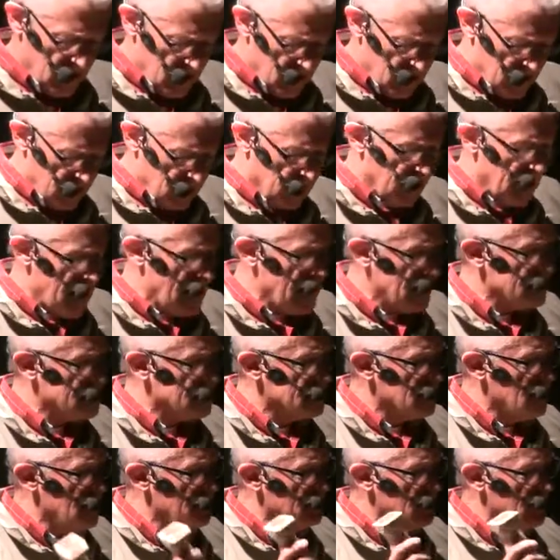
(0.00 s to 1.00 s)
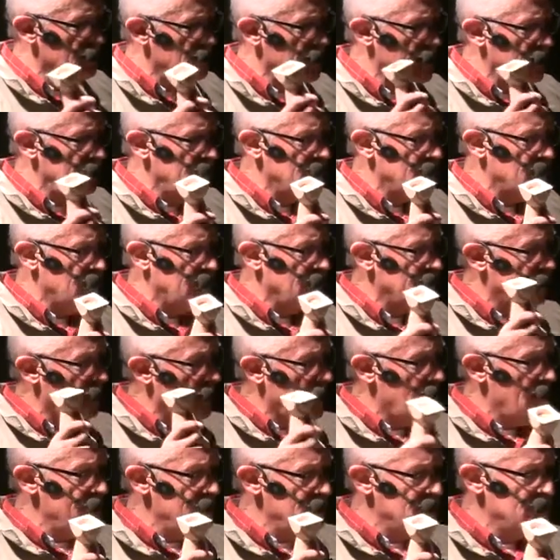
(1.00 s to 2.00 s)
the last time I made them, I
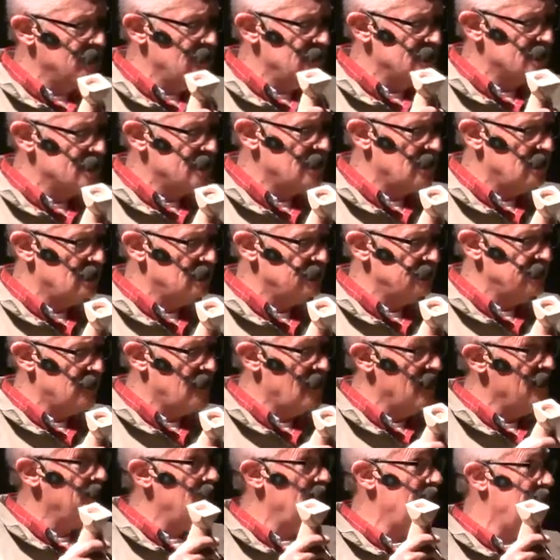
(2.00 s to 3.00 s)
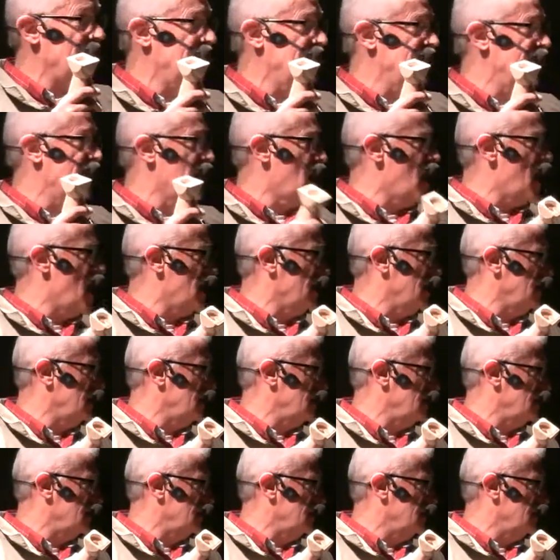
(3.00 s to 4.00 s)
timed myself. I made
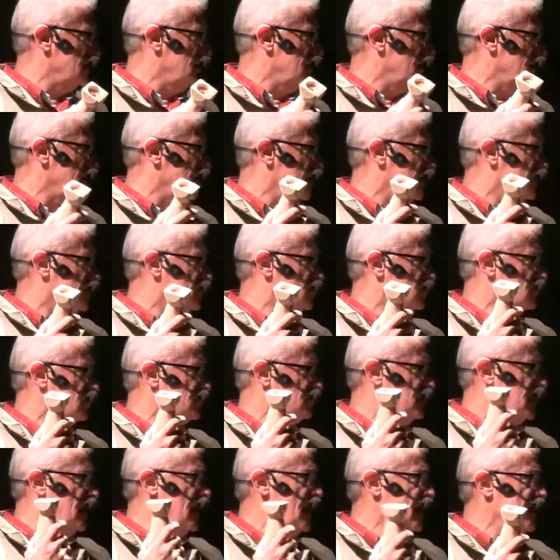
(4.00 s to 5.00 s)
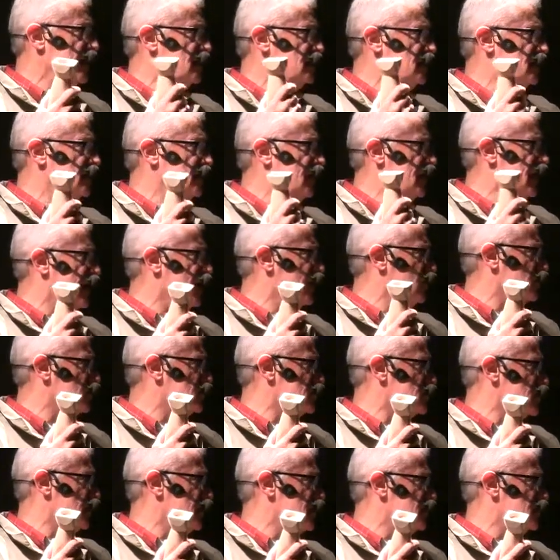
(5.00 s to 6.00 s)
nine. It took me 18
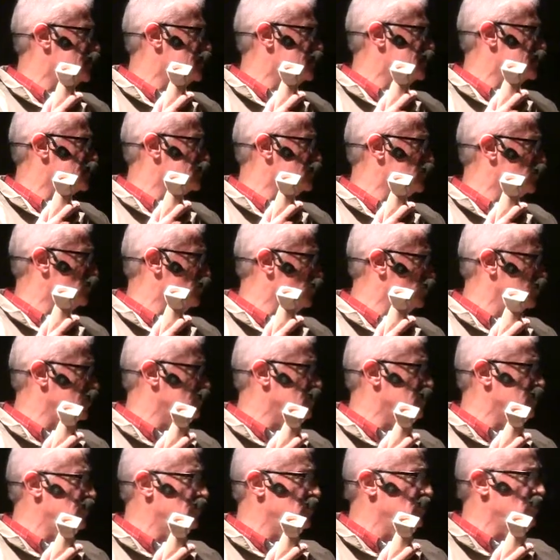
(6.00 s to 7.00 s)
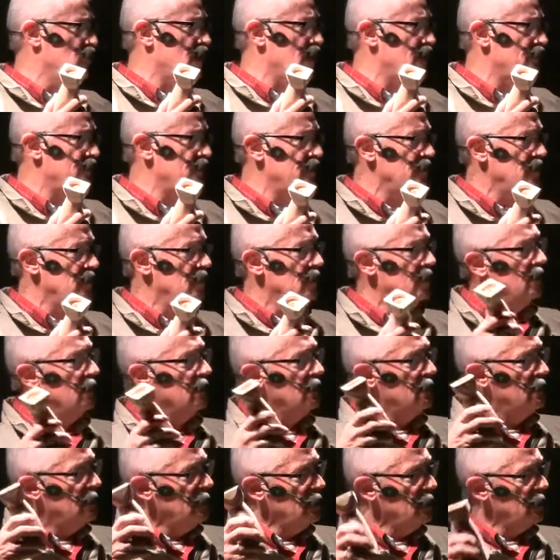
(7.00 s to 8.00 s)
hours, and this is wood glue up
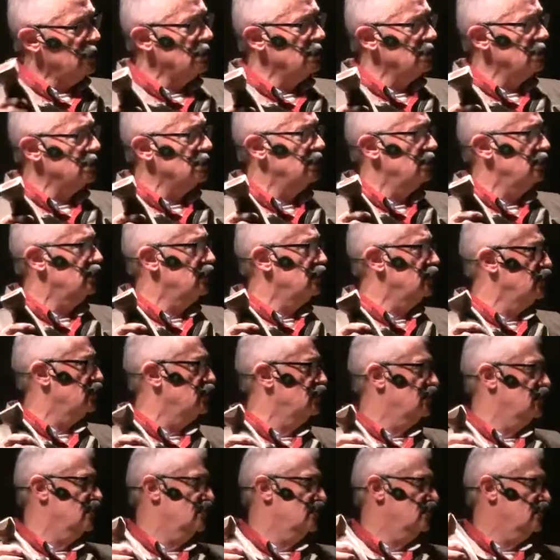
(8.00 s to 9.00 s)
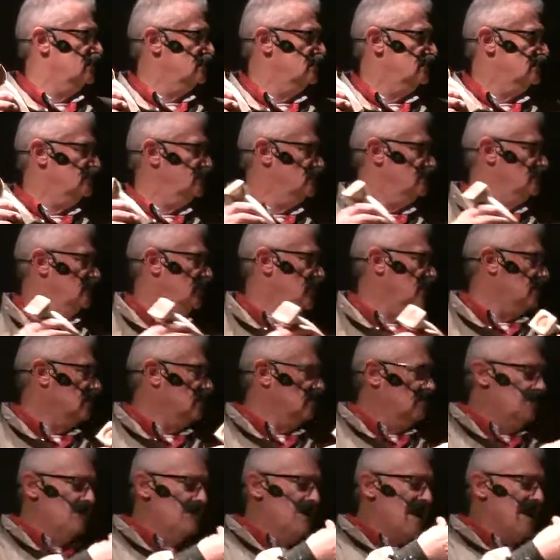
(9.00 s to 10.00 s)
till you know
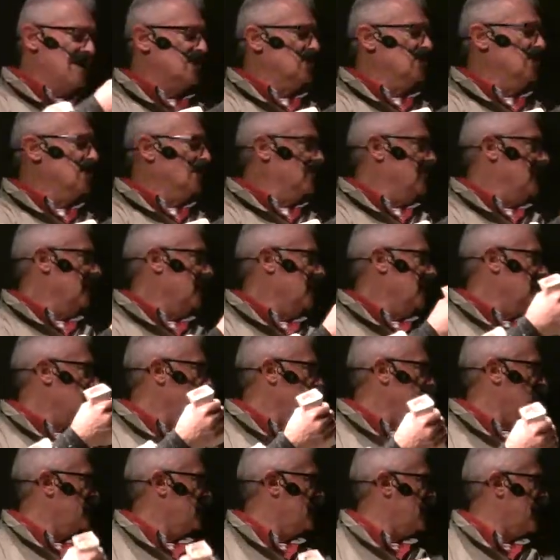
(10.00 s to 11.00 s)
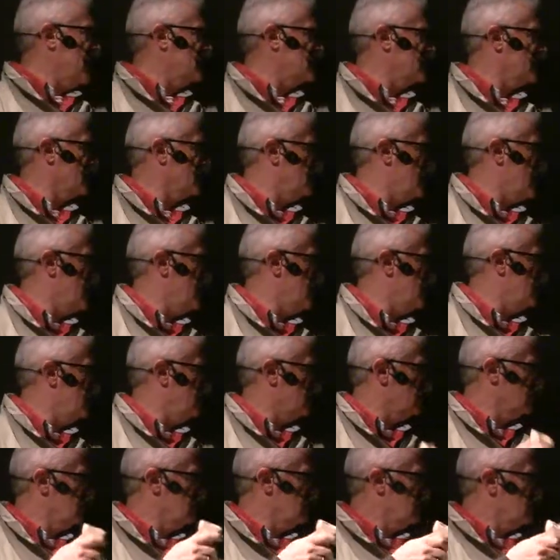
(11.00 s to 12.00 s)
matching them together with an elastic band
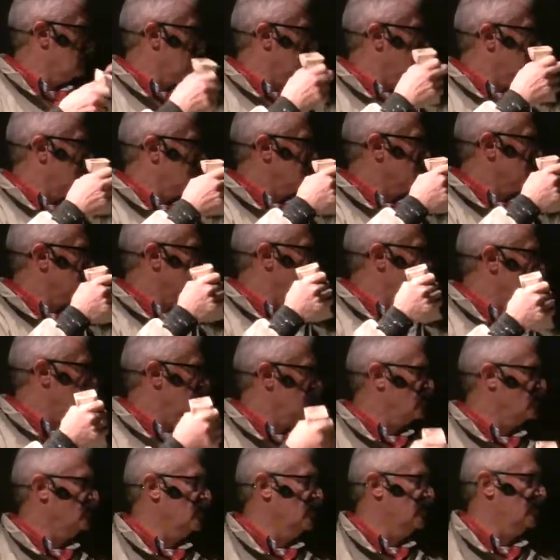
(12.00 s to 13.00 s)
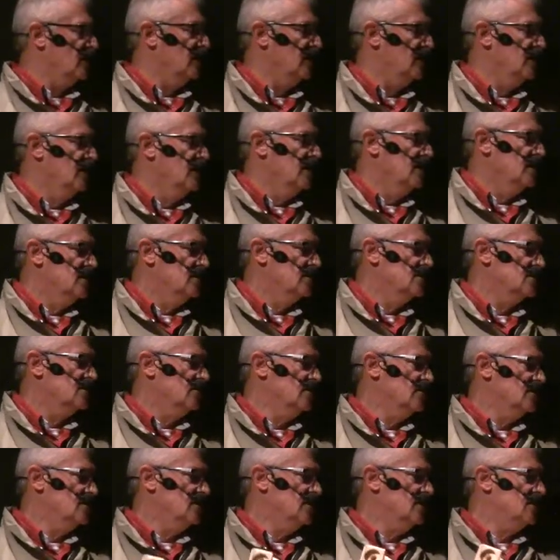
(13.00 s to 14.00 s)
or a little a little ribbon. So
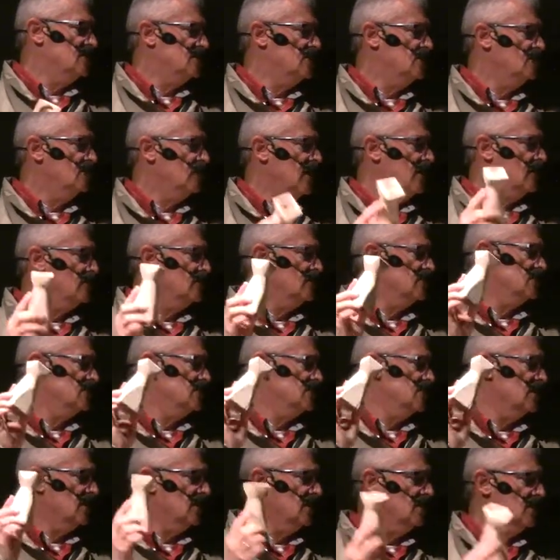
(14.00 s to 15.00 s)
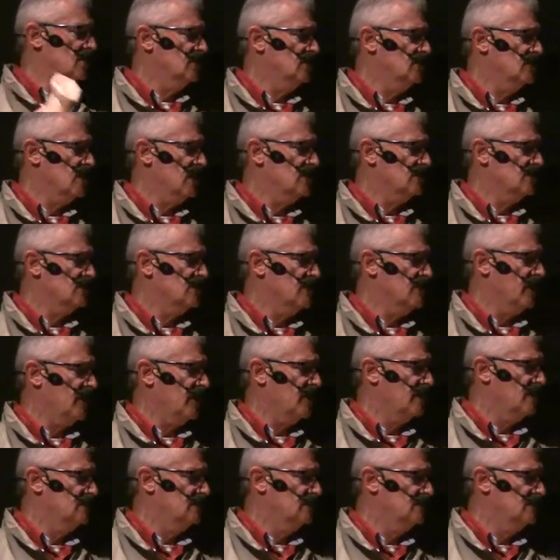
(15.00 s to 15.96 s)
it's it's two hours uh, two hours a pair.